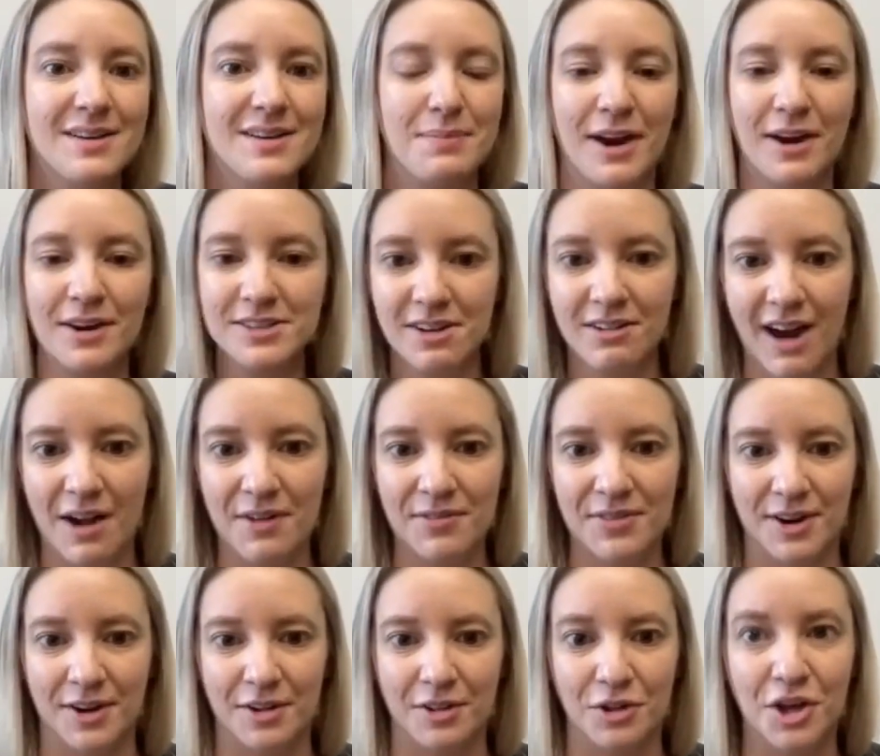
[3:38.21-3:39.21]
parents are out
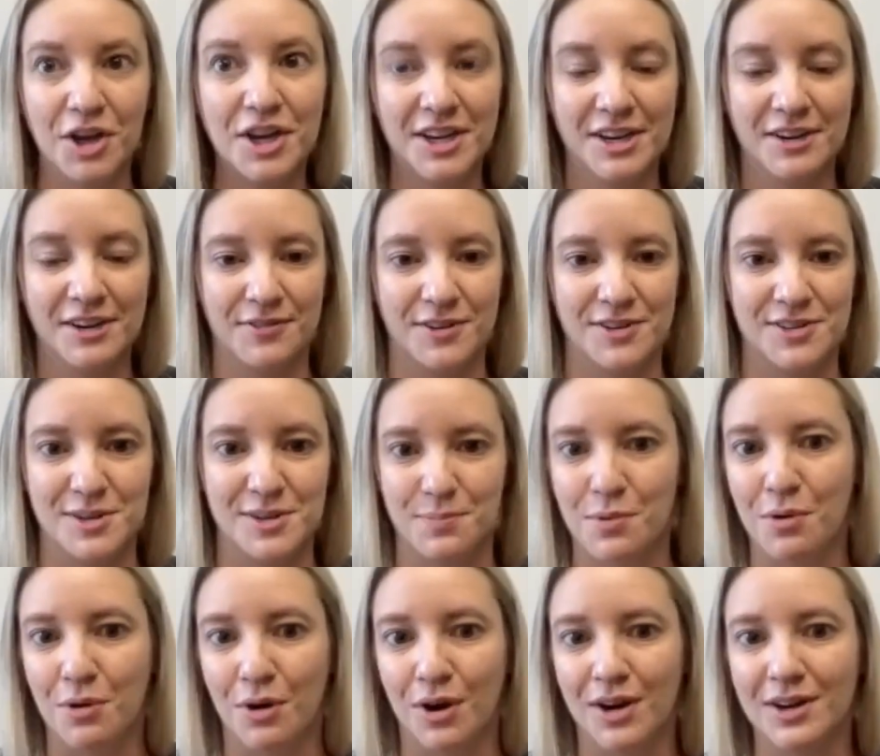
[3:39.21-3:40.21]
there looking for
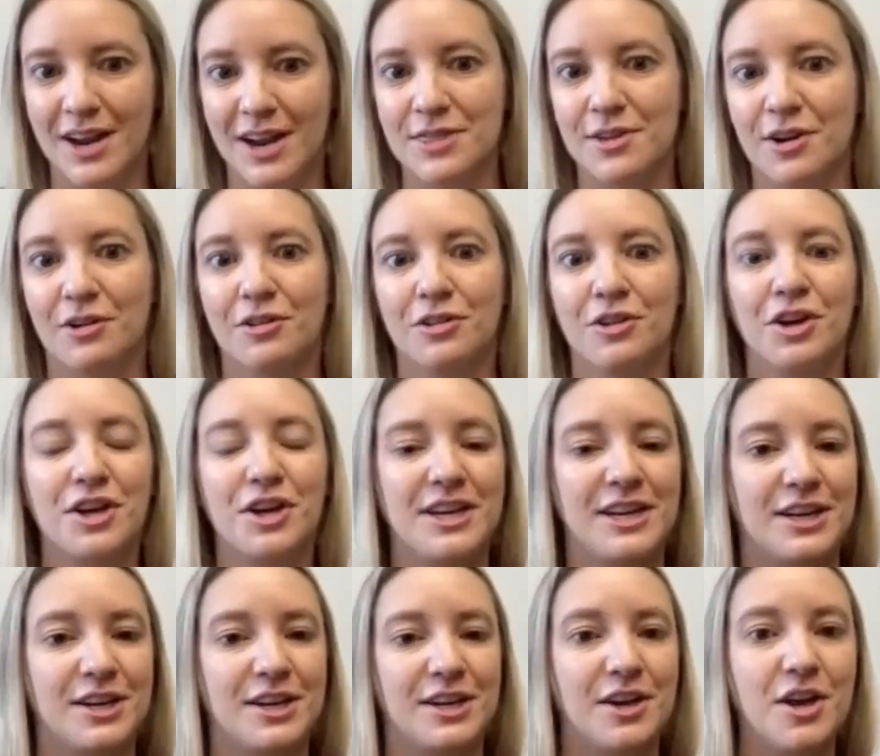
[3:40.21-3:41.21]
support and they're
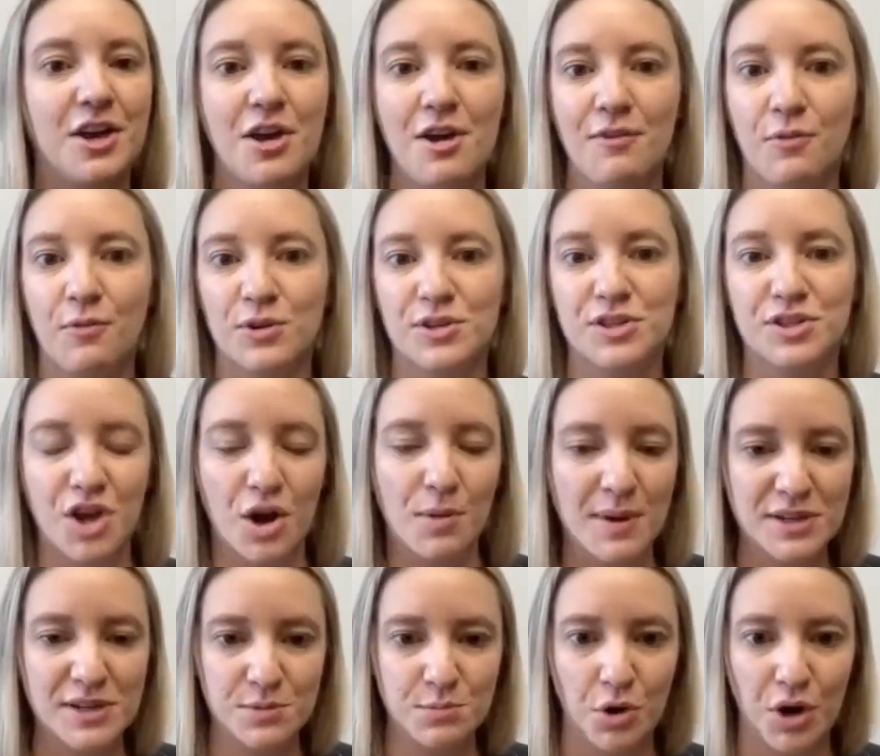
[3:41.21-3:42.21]
looking for so
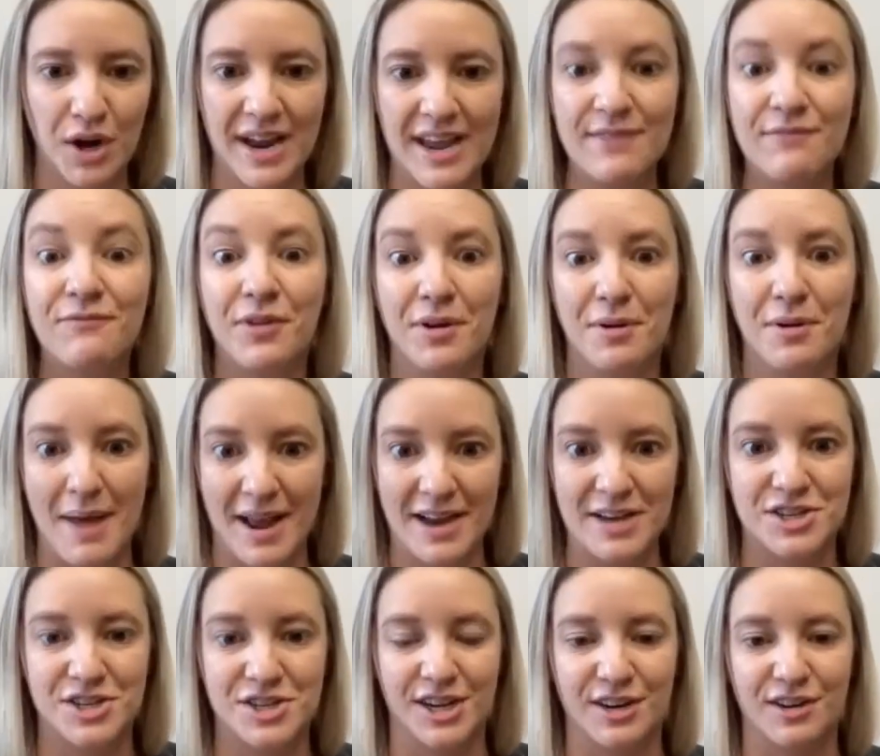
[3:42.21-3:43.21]
much more
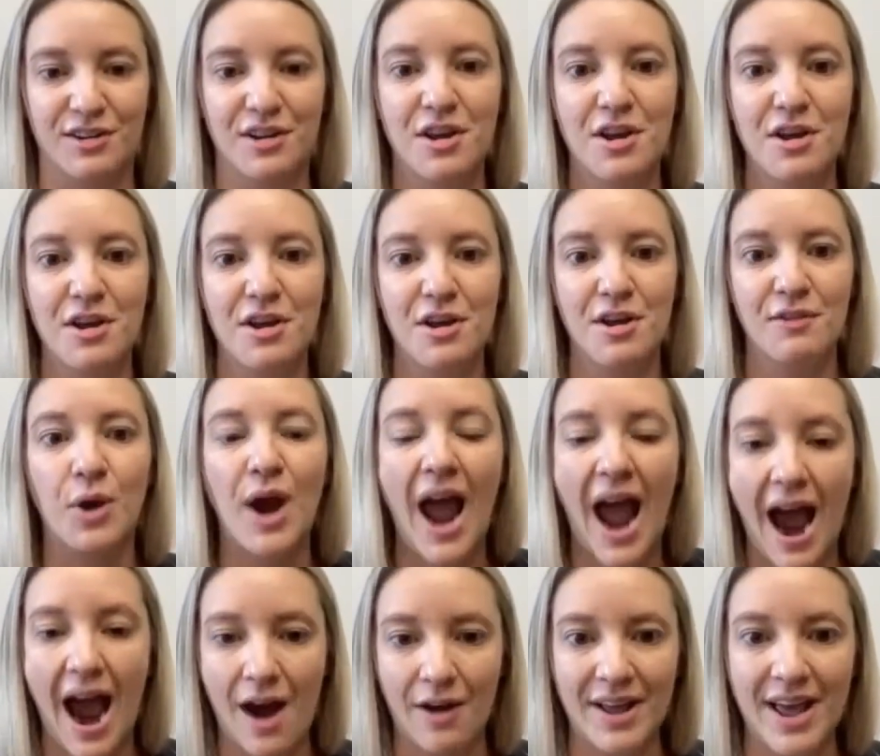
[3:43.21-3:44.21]
information for
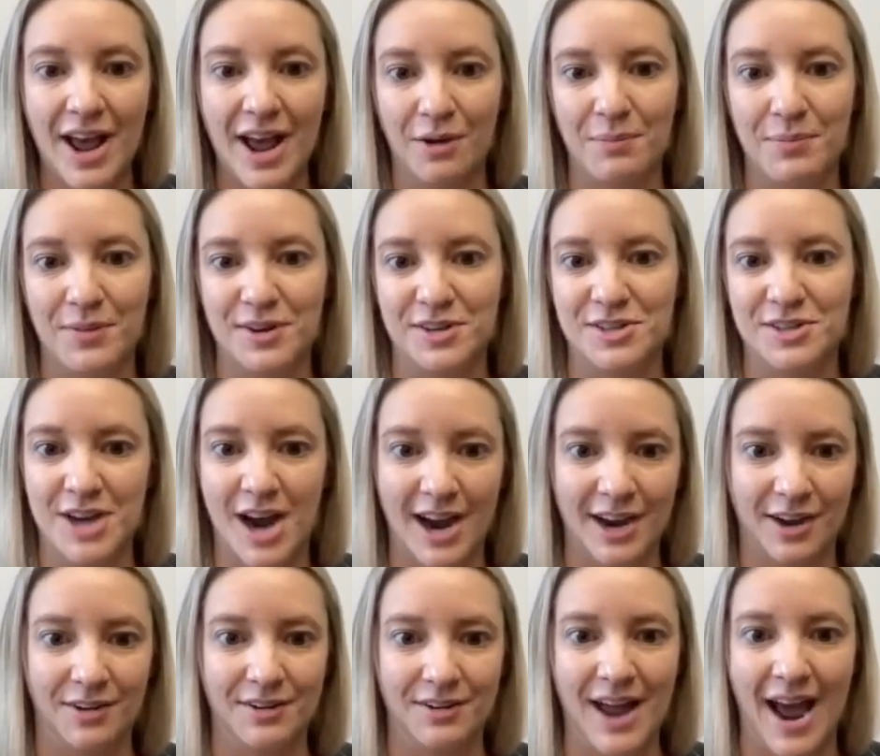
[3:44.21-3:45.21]
how to help their
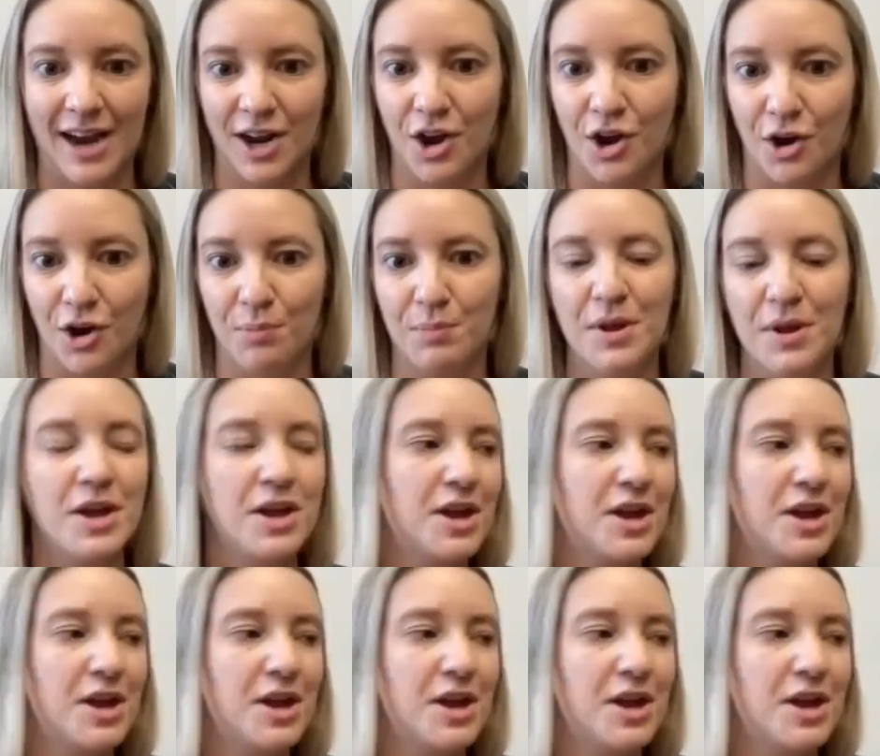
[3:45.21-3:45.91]
child at home.